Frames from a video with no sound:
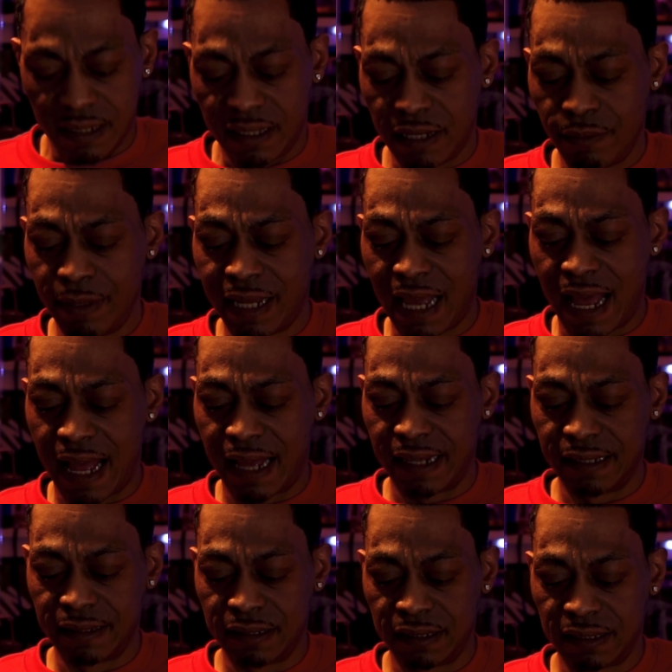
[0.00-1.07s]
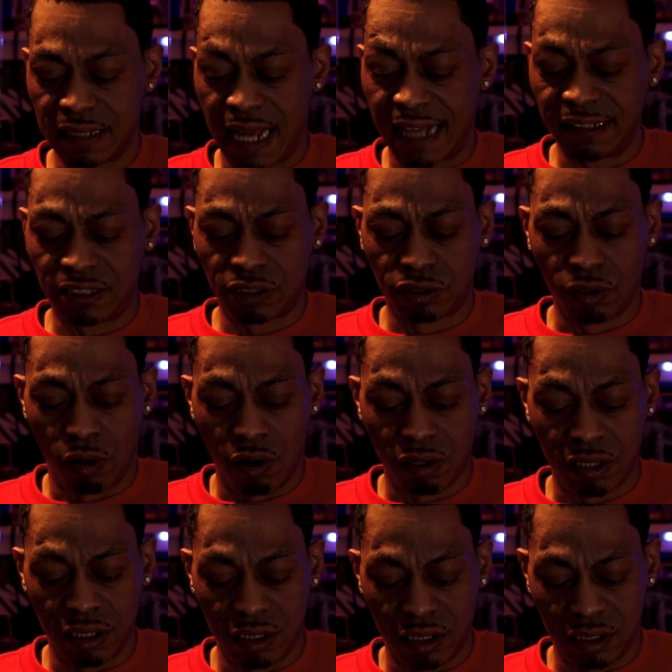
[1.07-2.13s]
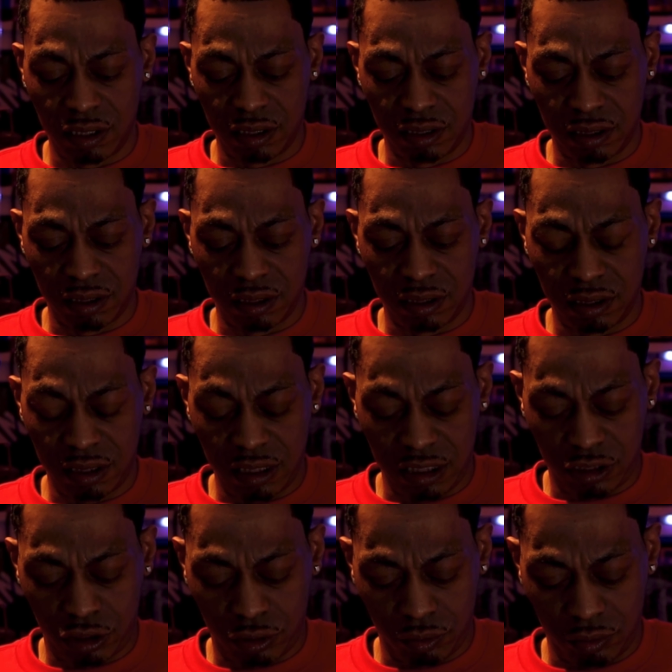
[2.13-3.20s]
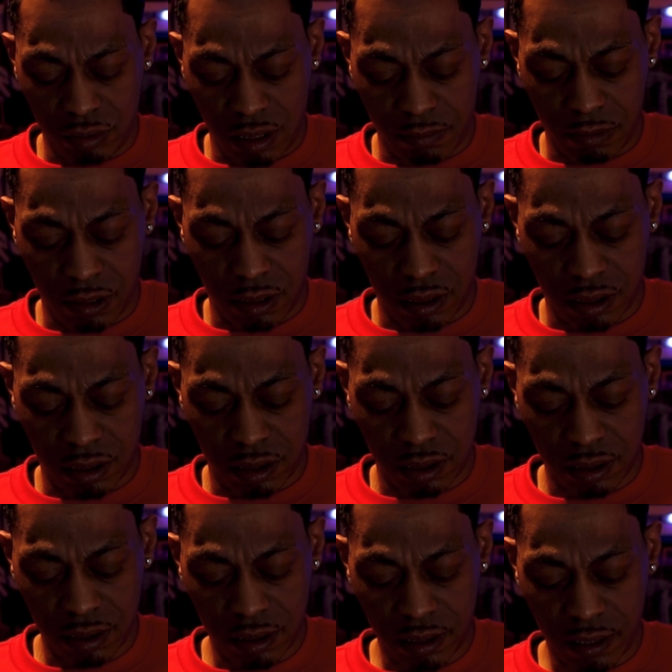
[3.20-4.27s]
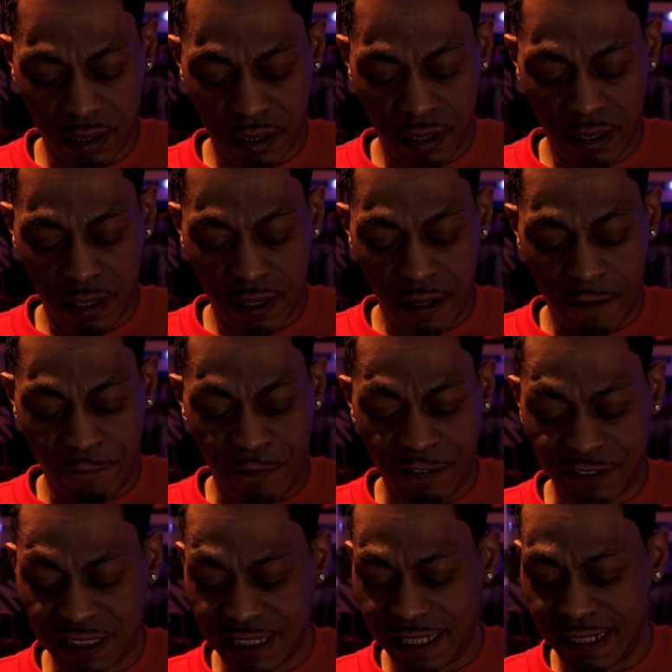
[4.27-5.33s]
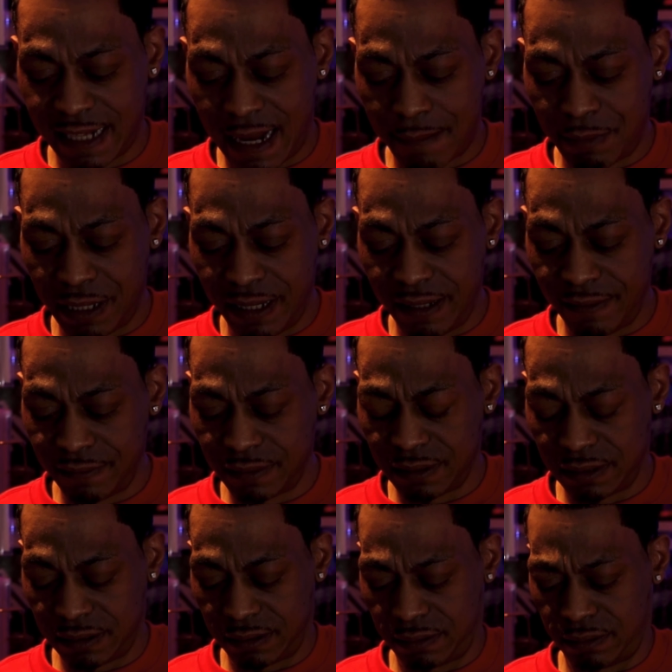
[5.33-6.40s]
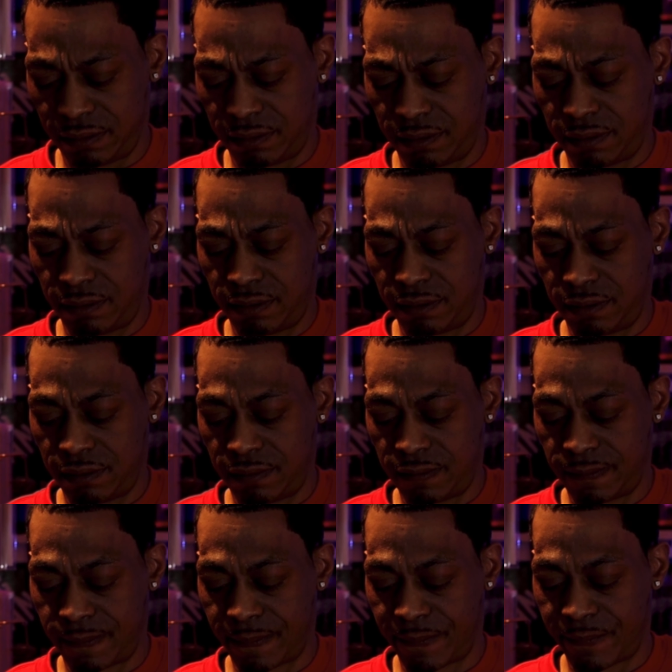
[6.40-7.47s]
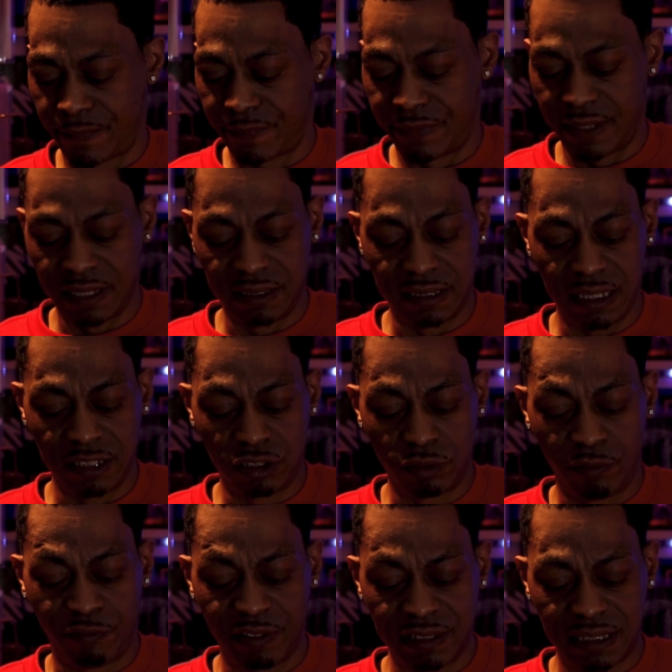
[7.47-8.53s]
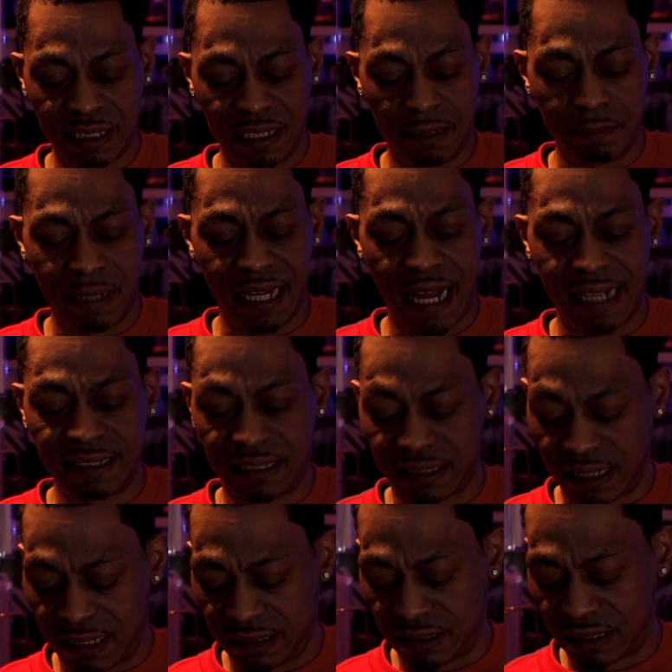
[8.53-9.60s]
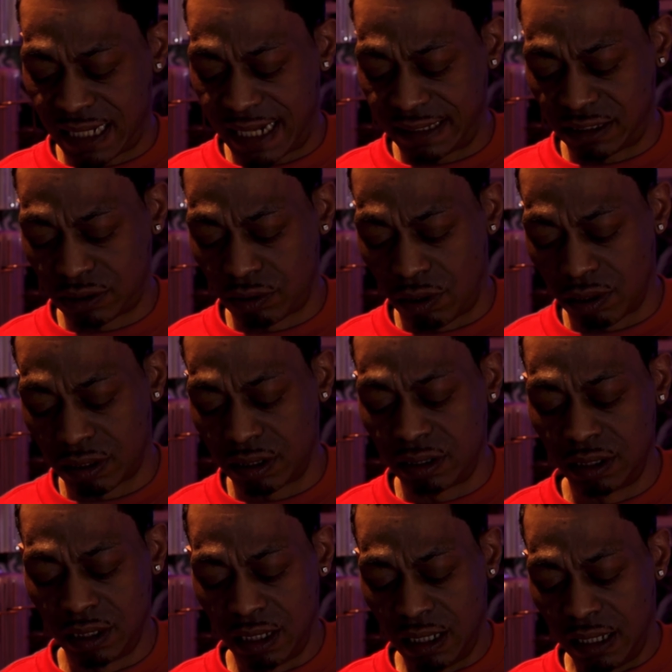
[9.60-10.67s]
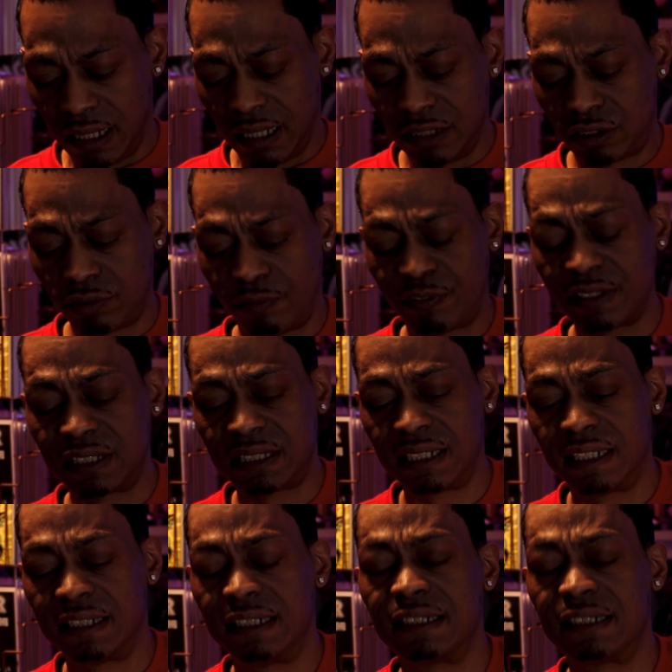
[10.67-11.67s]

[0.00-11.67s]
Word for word: Then we got Night Stalker issue number 15, I believe. This issue 15, Midnight Sons, Night Stalker, issue 15.